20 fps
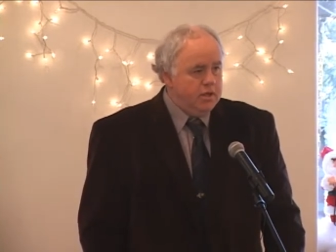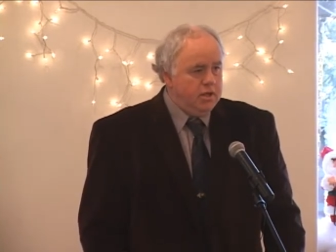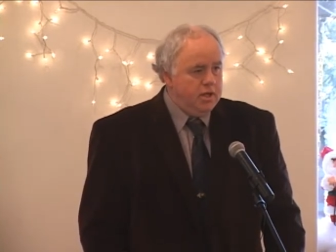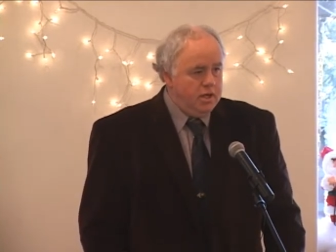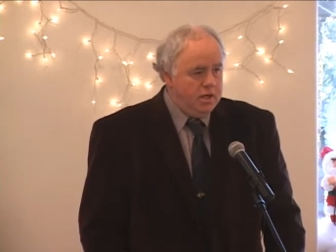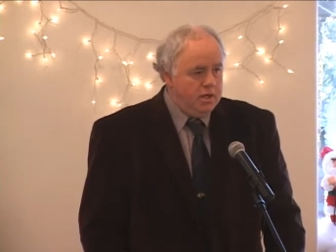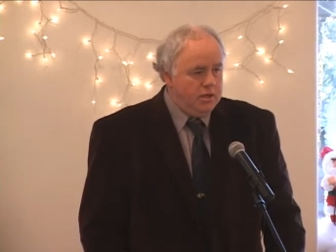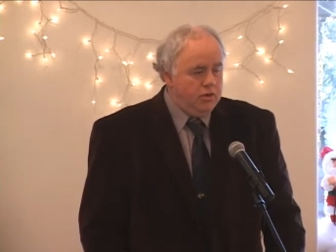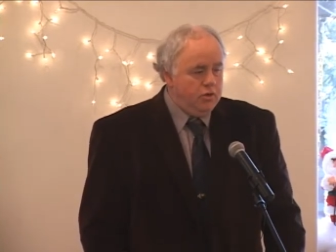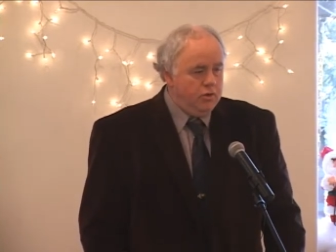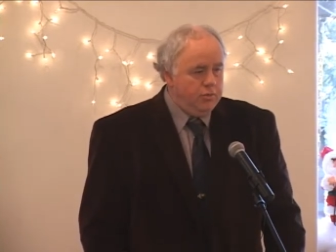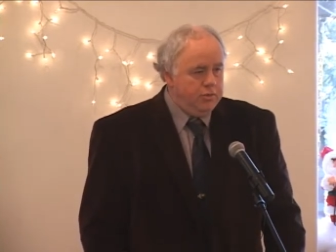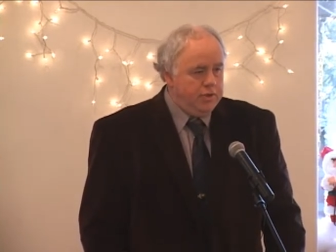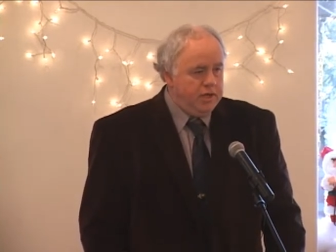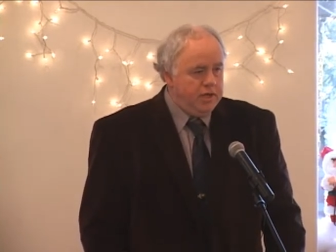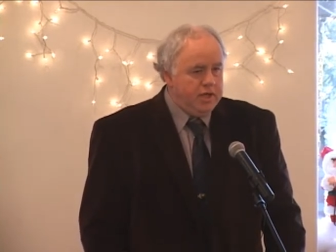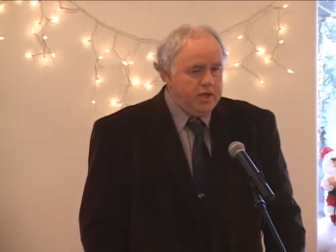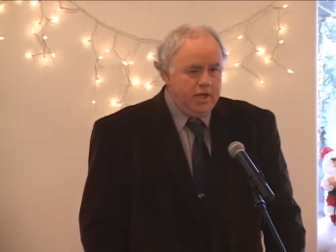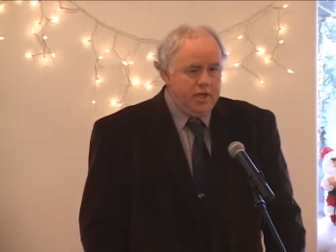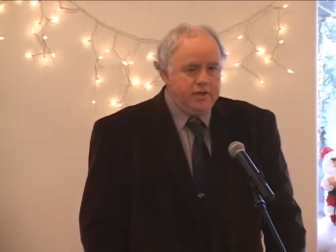uh,
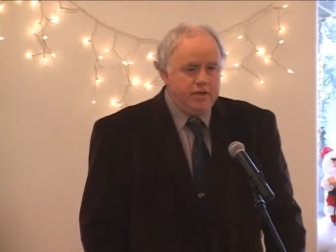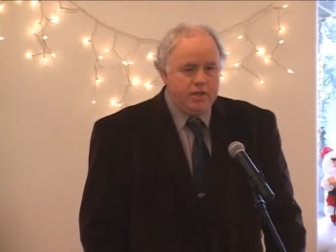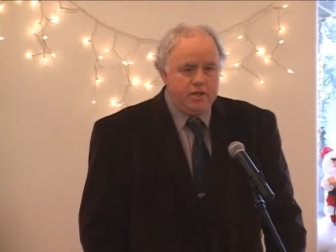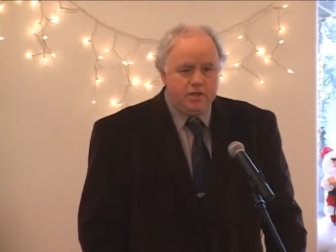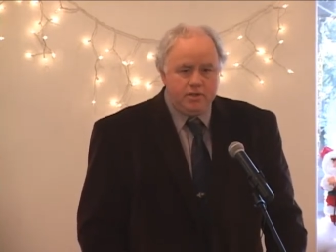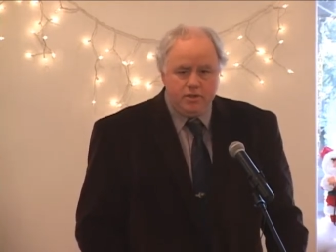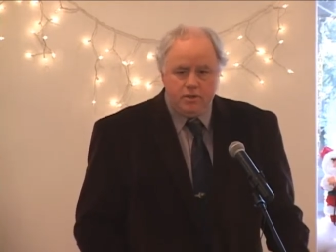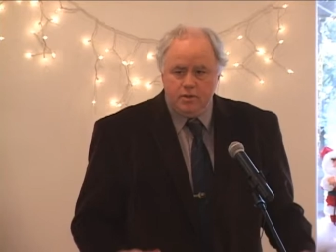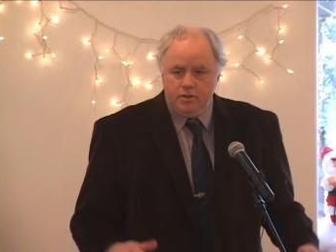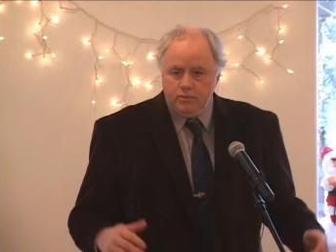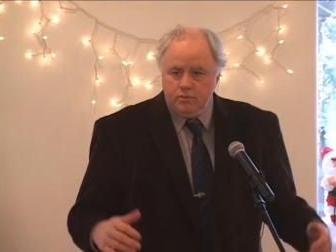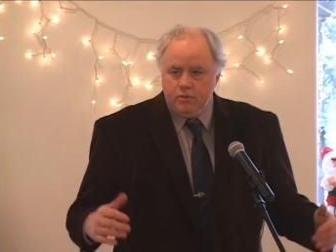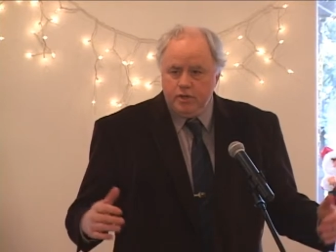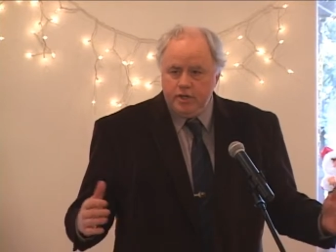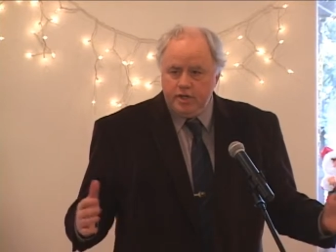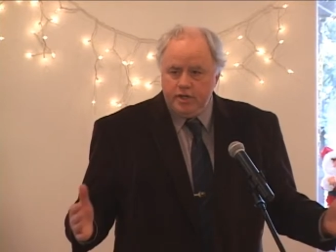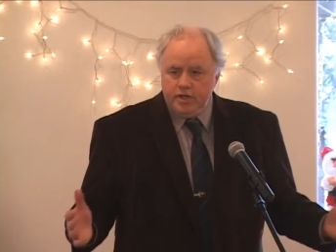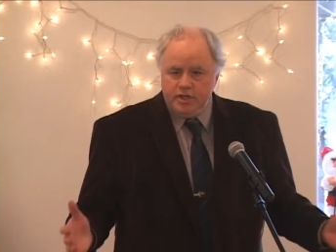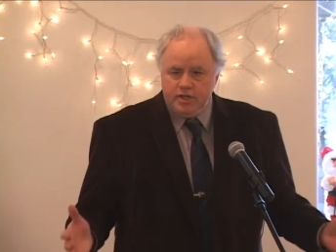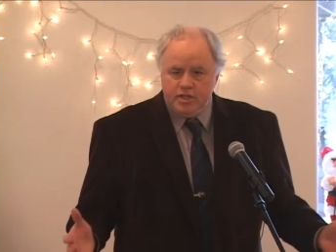opening, and then
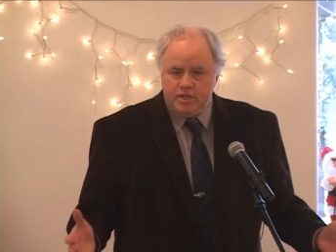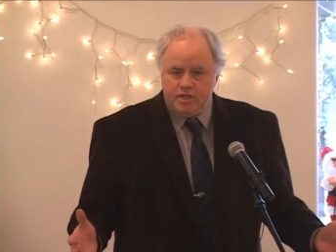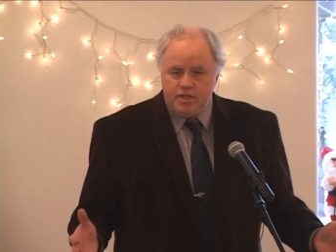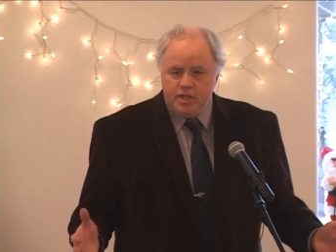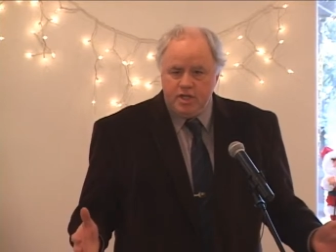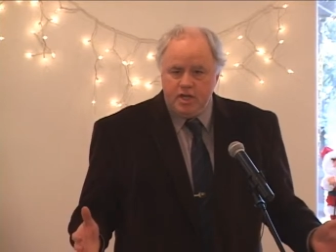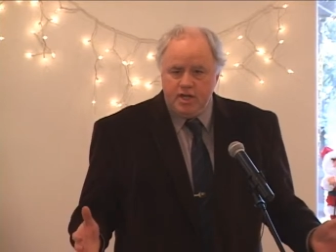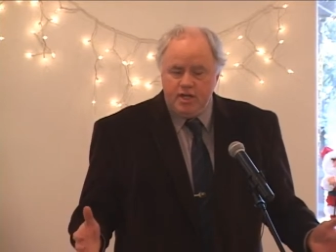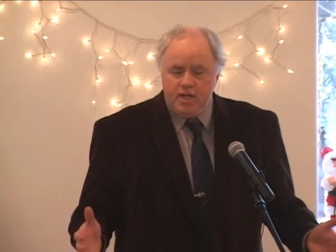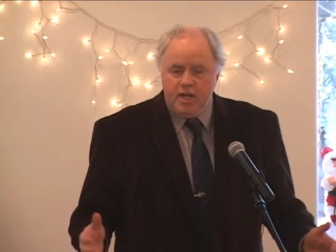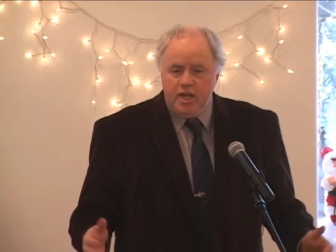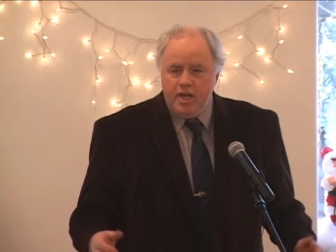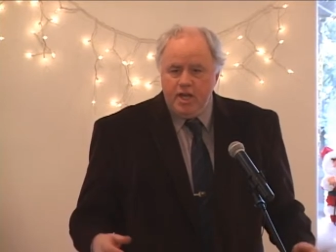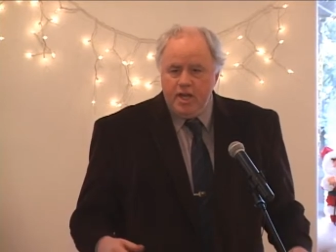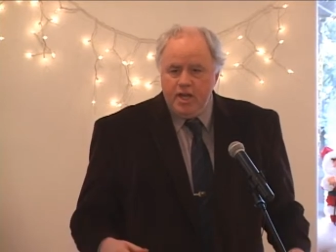one on each side.